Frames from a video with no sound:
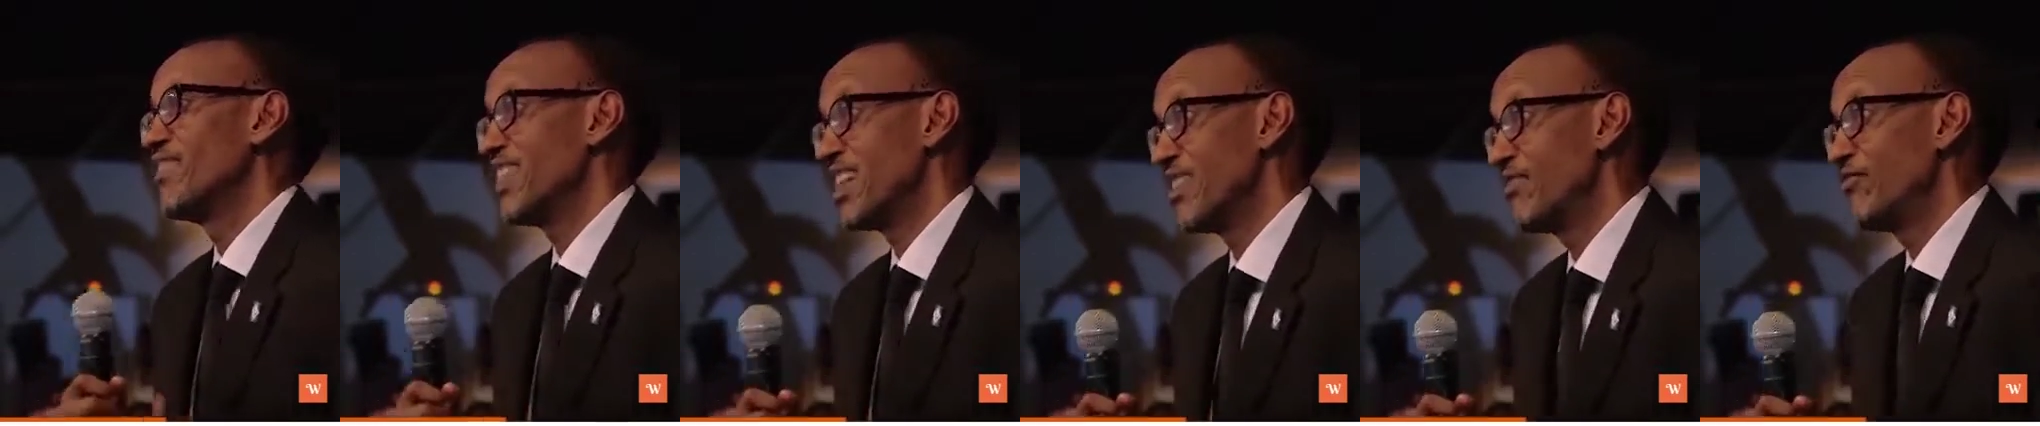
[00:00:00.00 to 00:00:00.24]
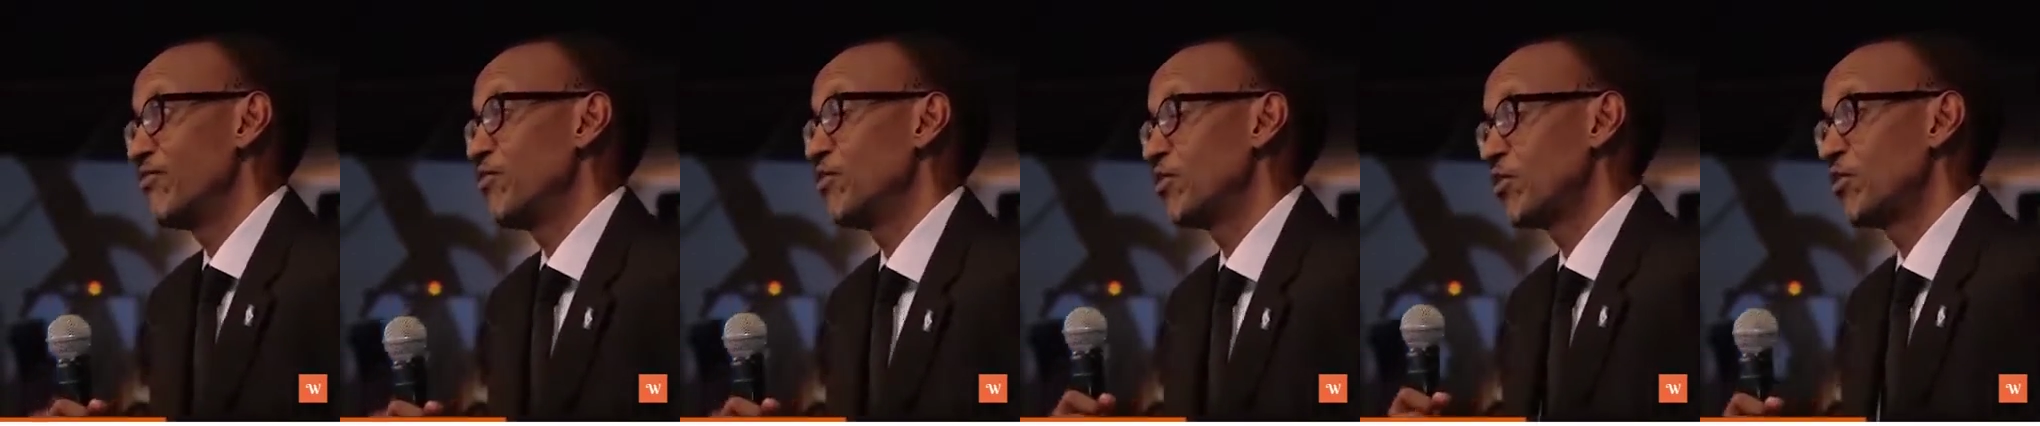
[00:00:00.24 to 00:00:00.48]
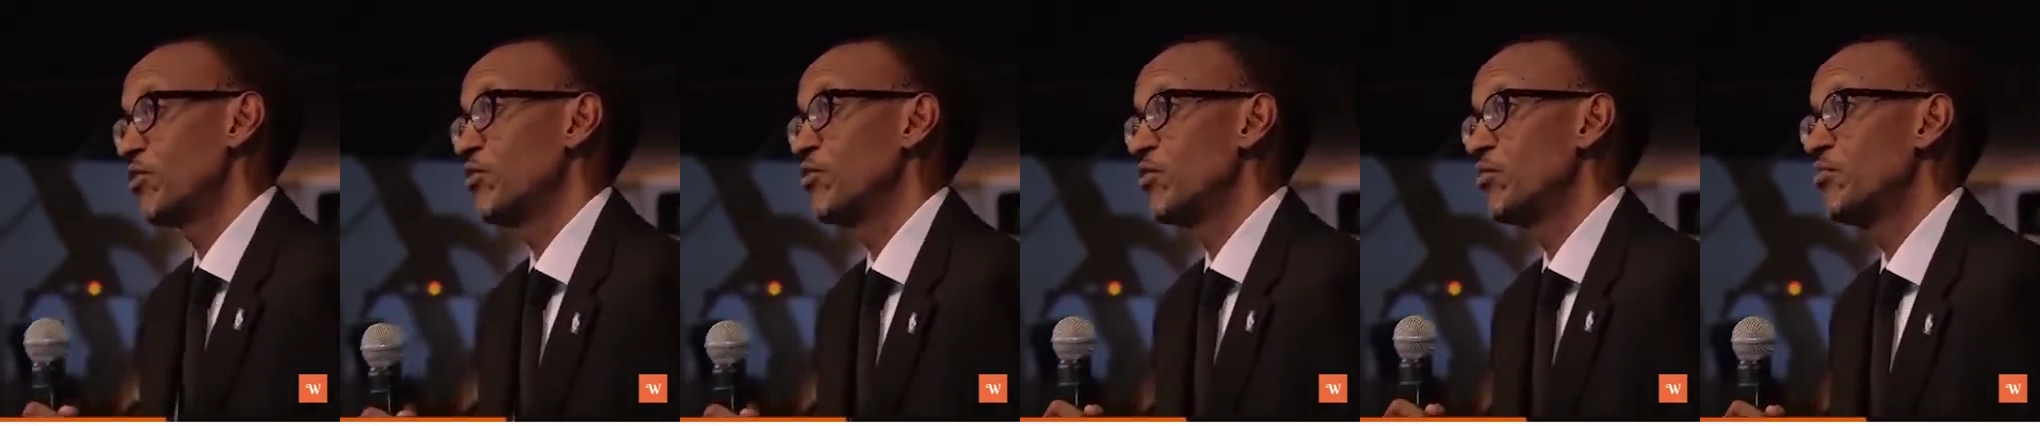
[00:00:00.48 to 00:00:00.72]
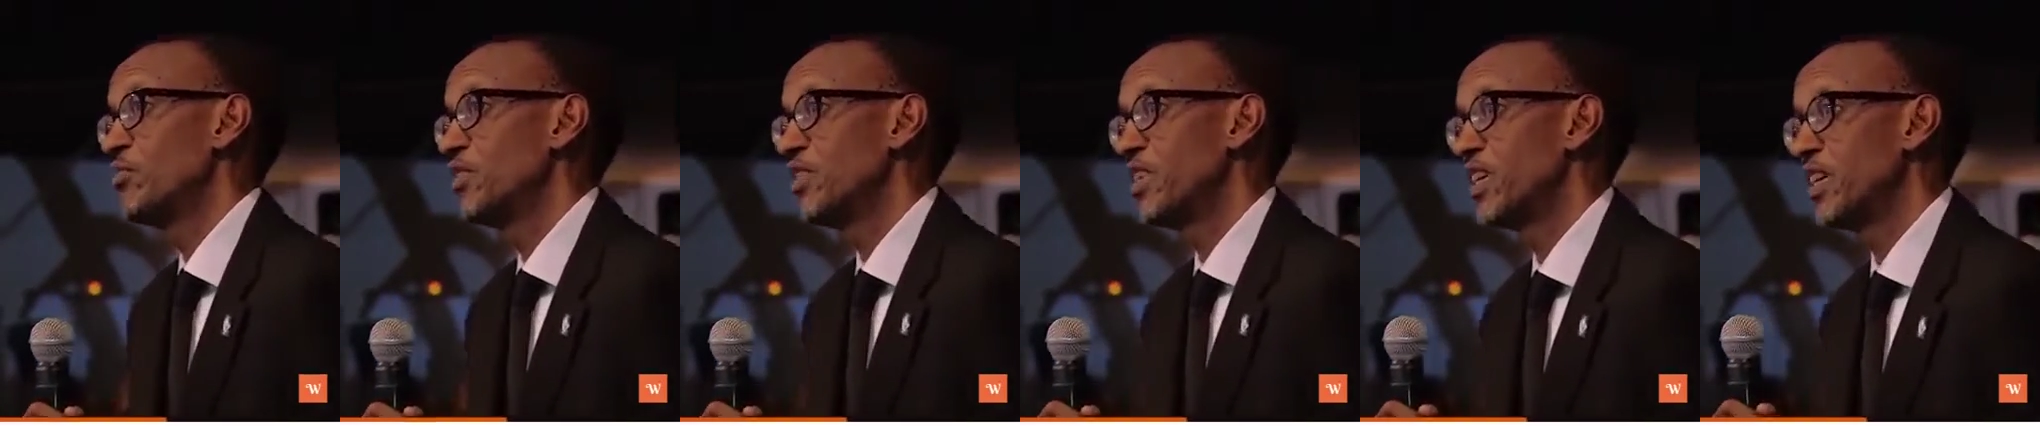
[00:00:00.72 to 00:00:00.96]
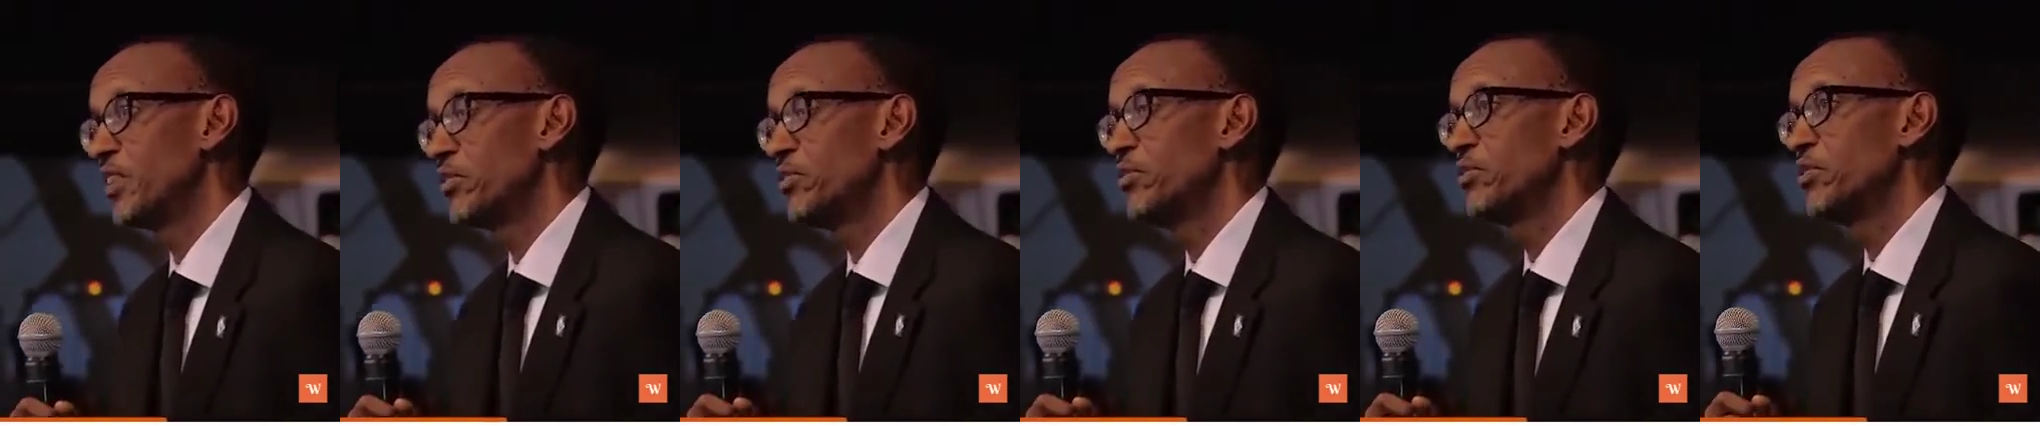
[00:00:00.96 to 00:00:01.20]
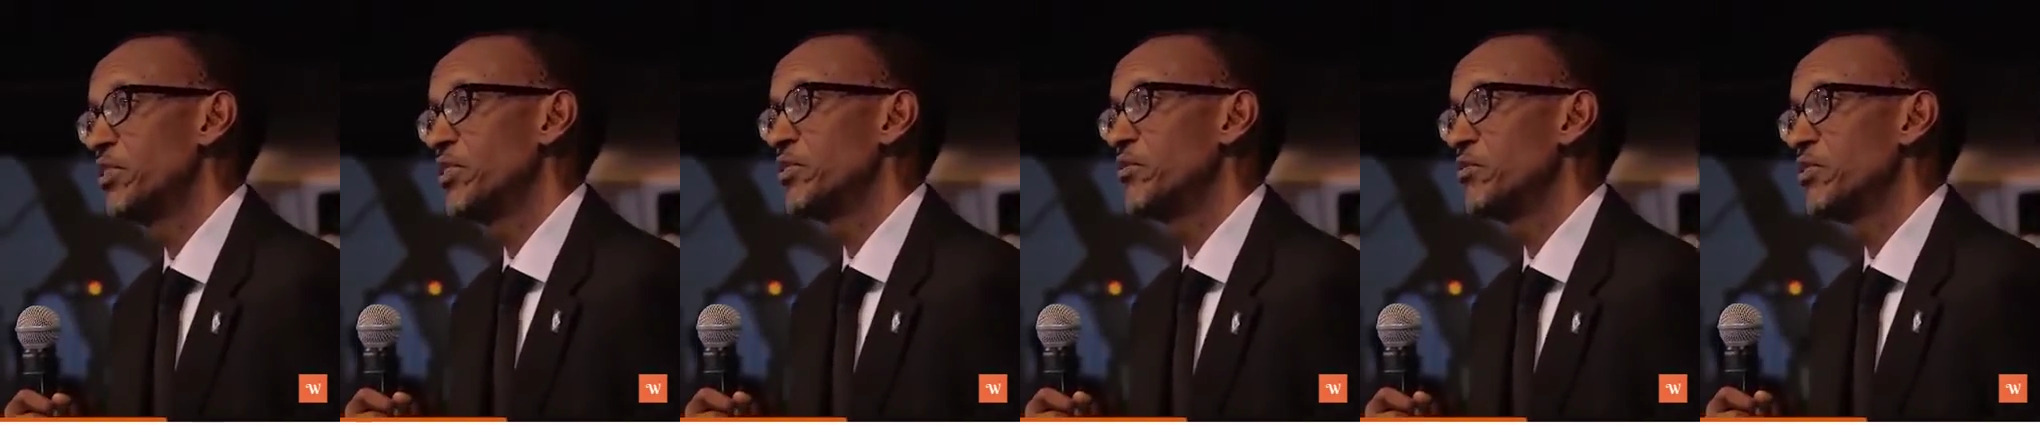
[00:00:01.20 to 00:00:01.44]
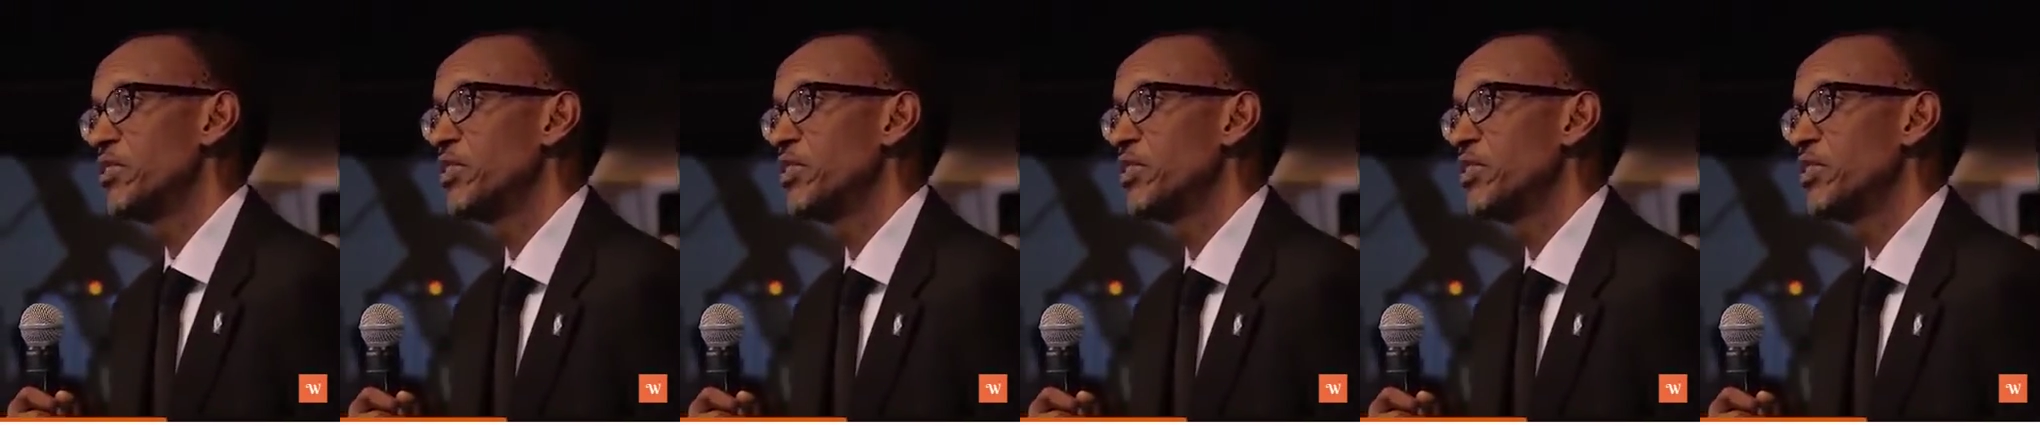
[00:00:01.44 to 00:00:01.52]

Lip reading: therefore, should be there to deal